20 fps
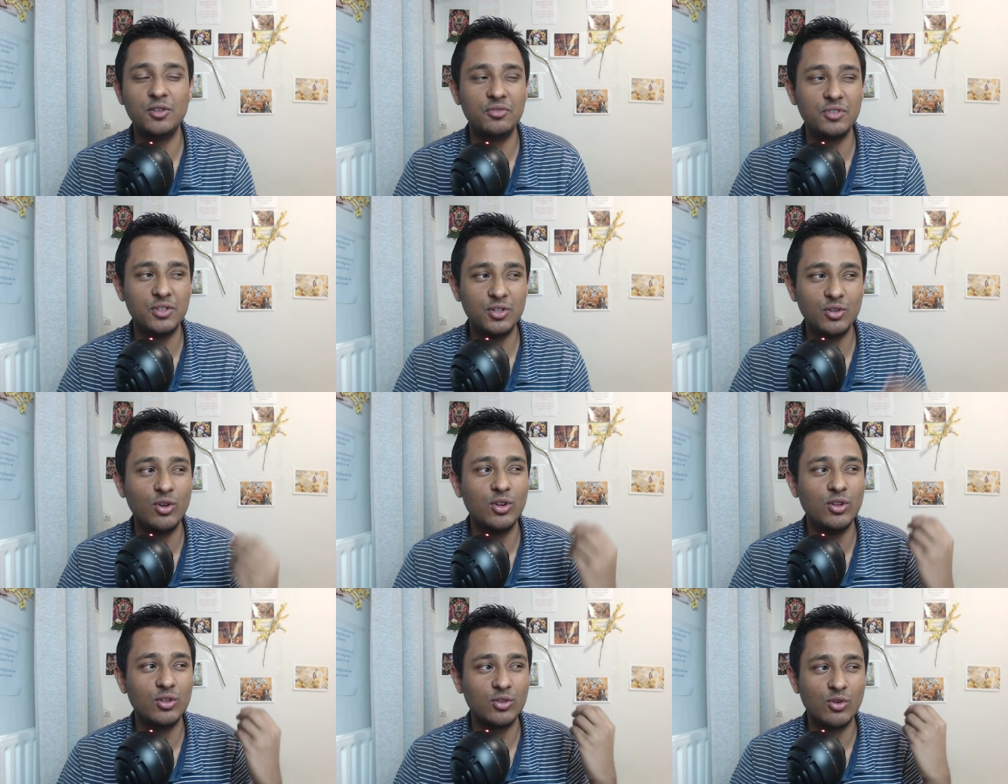it
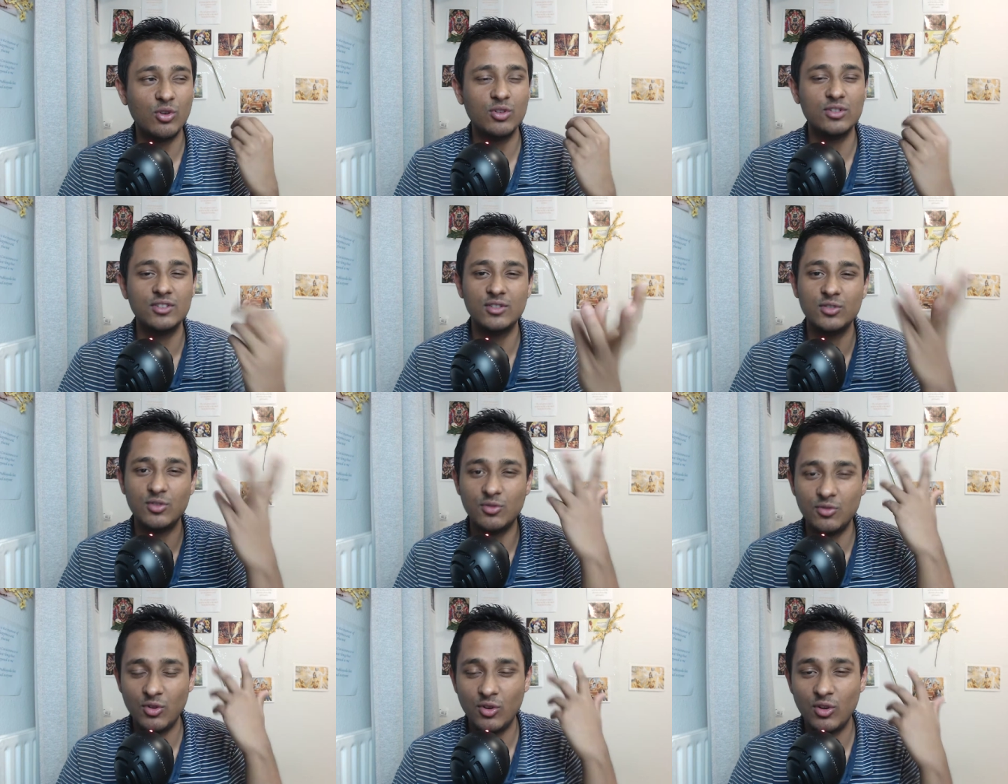all, causes
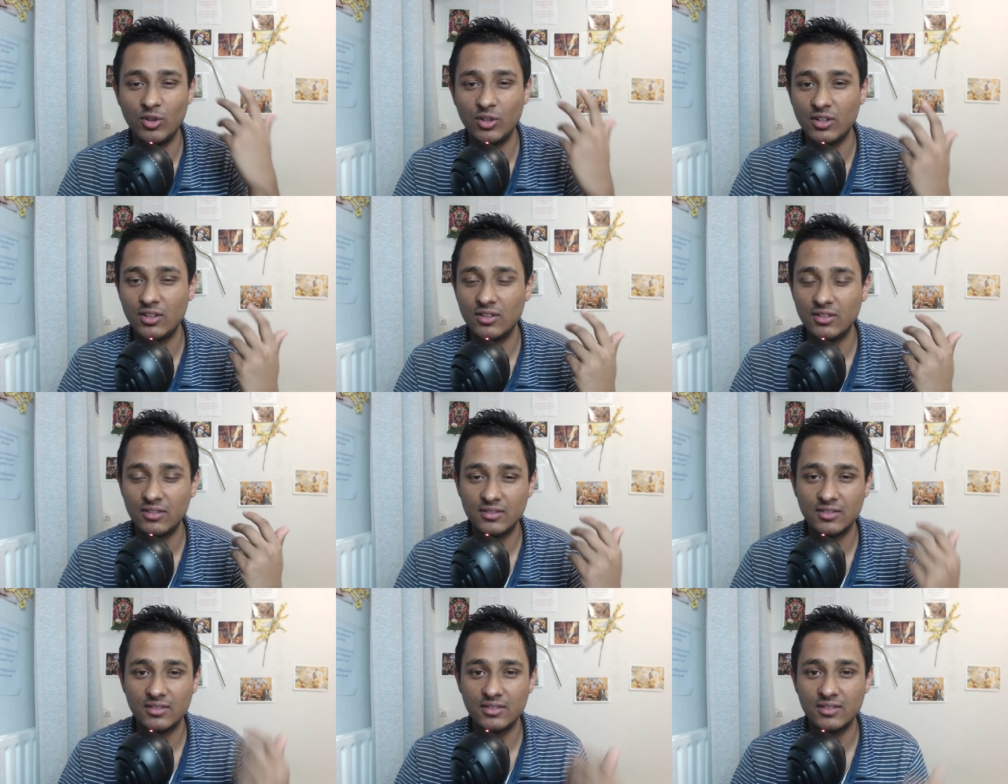of all
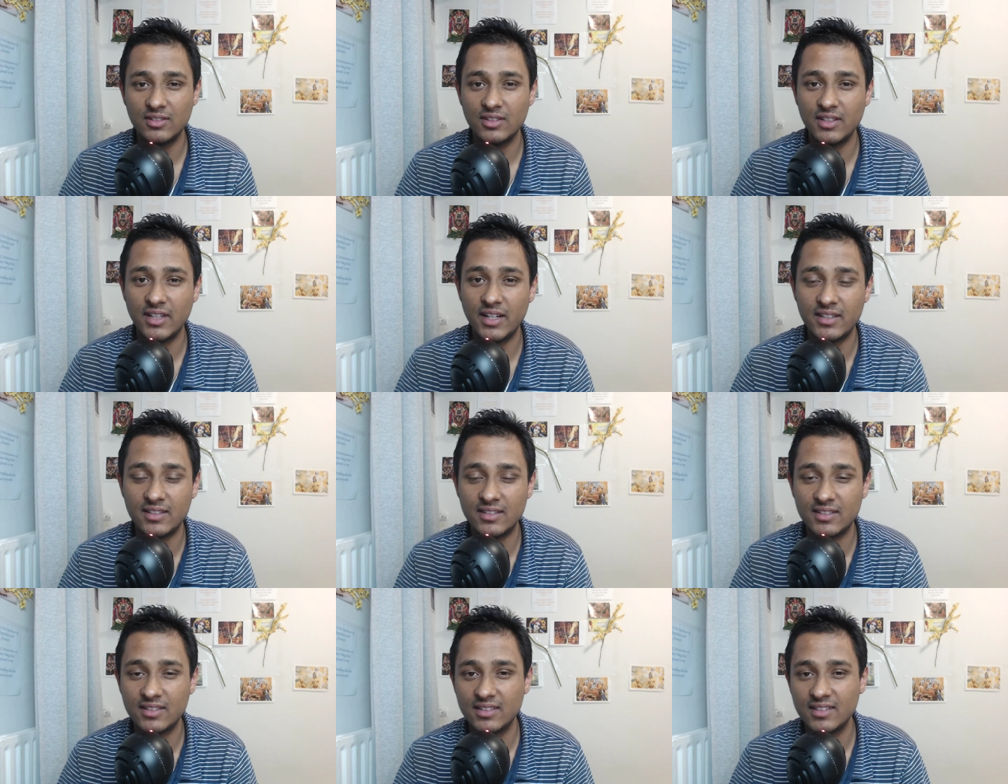
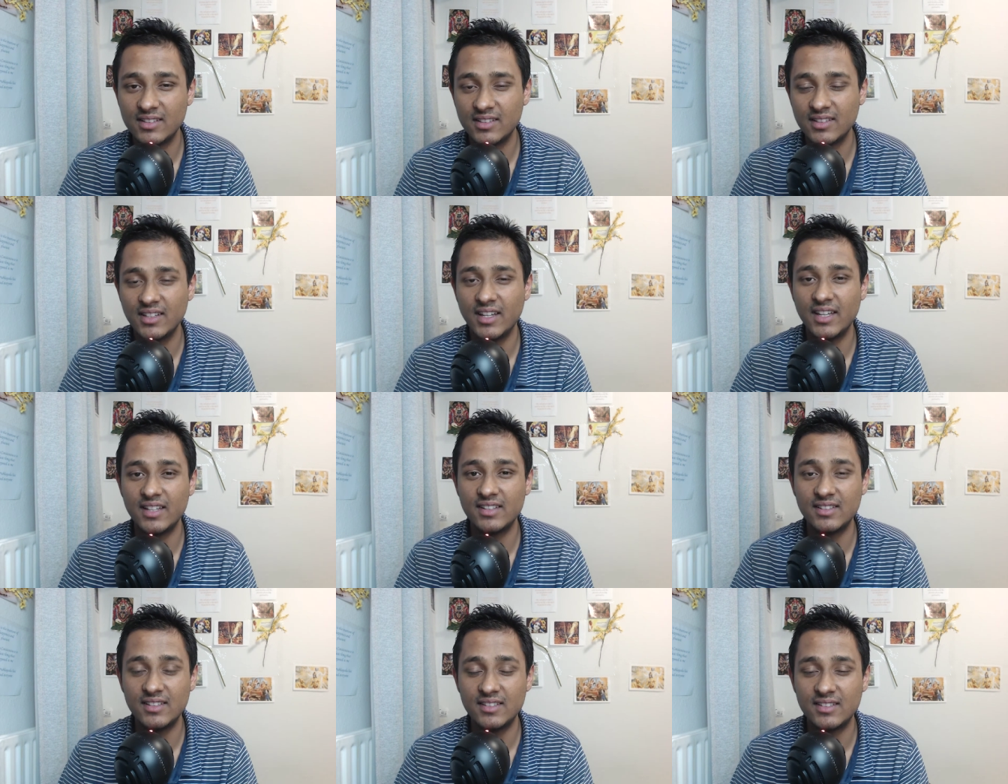that
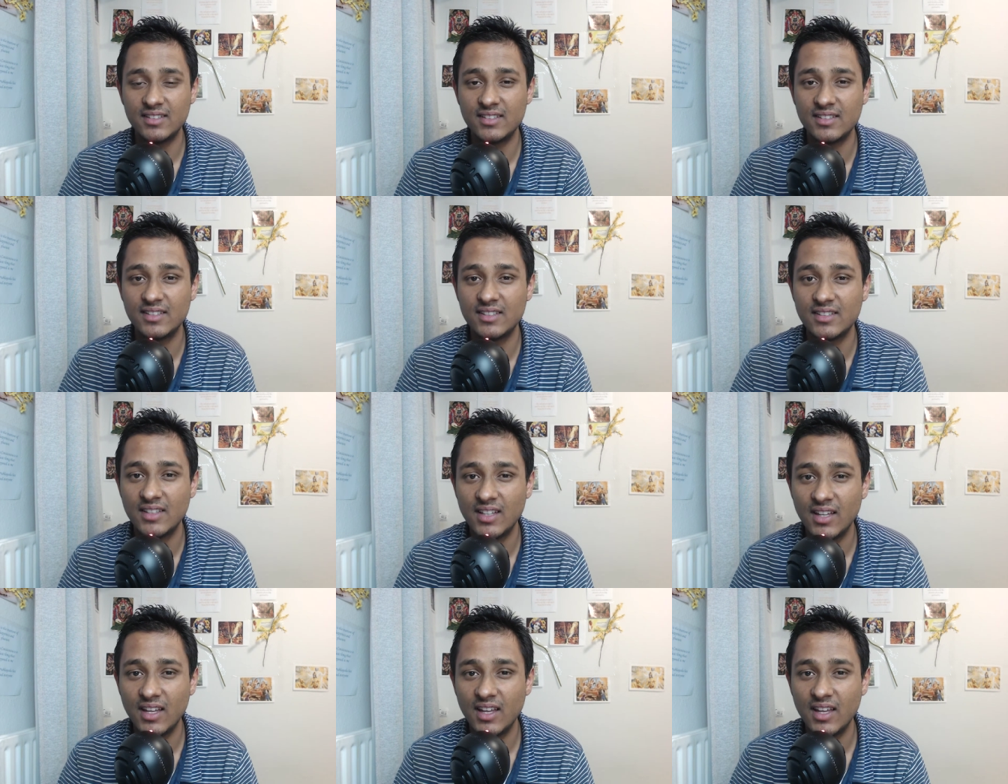exists.